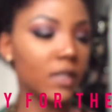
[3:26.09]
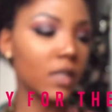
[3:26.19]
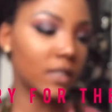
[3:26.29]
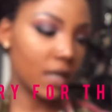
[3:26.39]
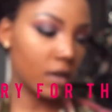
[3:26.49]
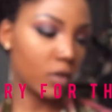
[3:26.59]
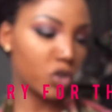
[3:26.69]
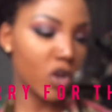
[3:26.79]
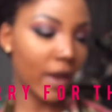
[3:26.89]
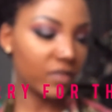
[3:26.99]
They say here
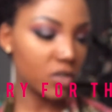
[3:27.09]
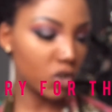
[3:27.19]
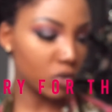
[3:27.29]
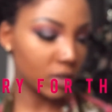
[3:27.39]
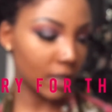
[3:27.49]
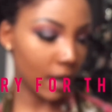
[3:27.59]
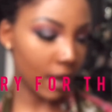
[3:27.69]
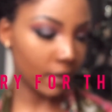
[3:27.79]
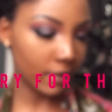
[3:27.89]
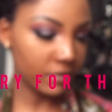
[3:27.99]
that you have to use
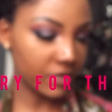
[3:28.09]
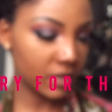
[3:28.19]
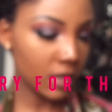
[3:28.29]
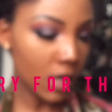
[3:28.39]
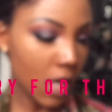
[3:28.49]
gloves.